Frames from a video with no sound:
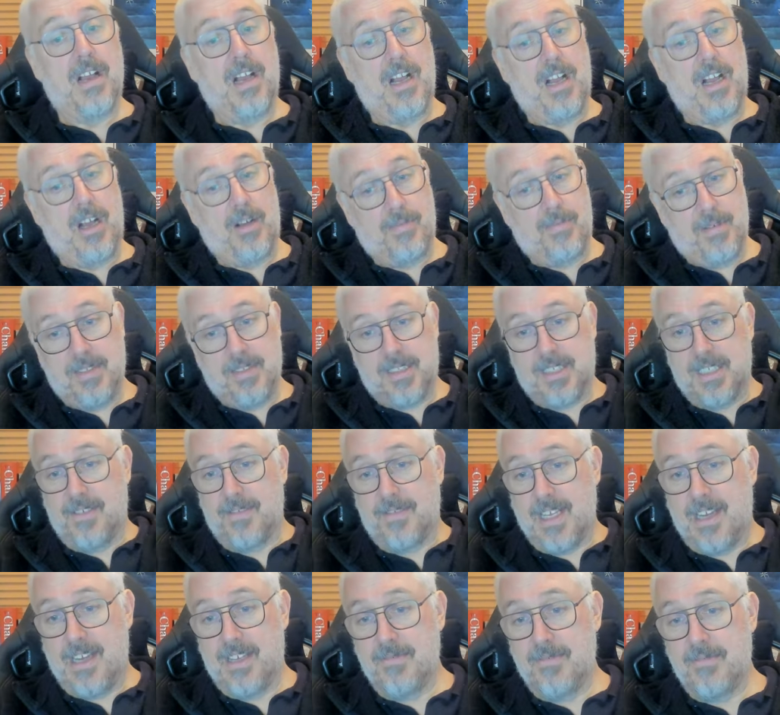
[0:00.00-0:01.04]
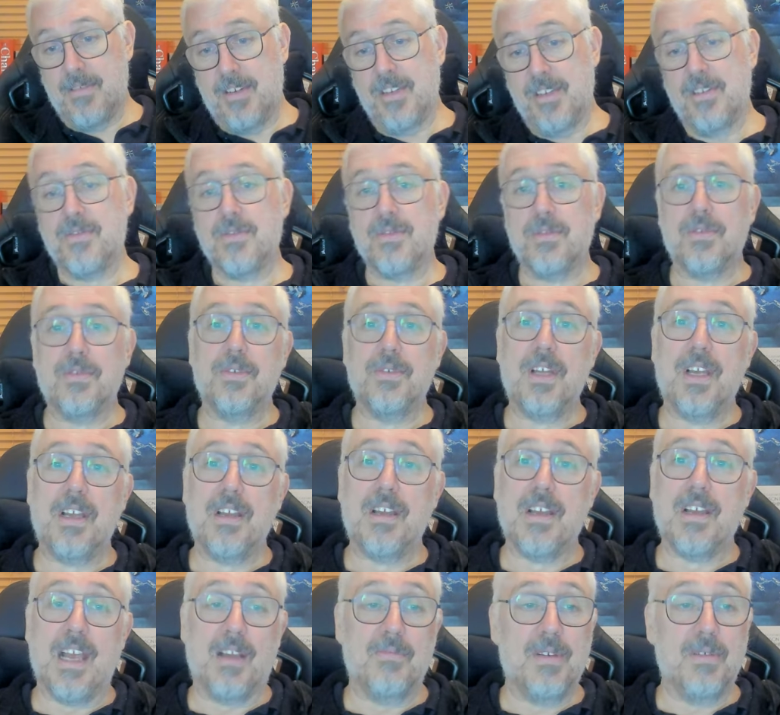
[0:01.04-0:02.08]
I'll put myself down in my usual
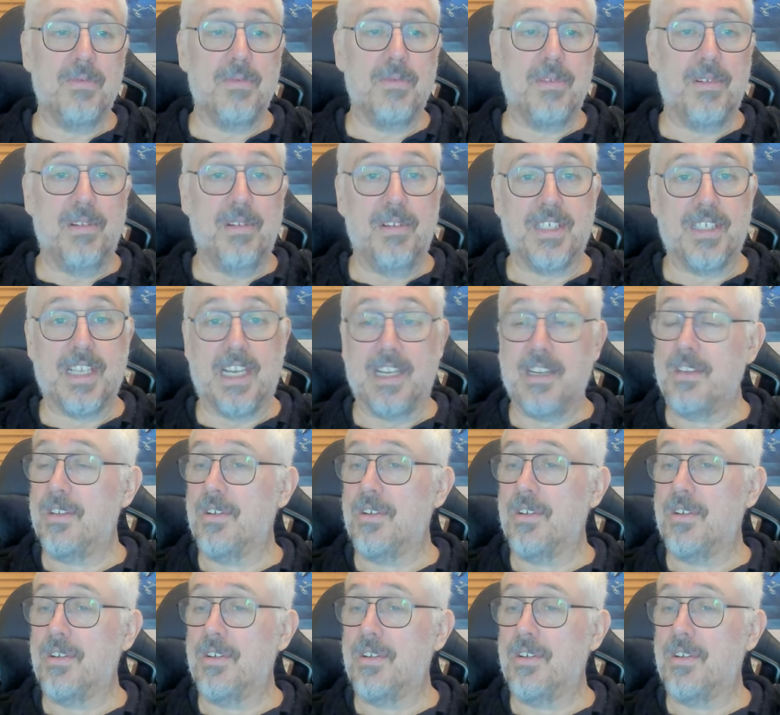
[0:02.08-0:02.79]
corner and we will take a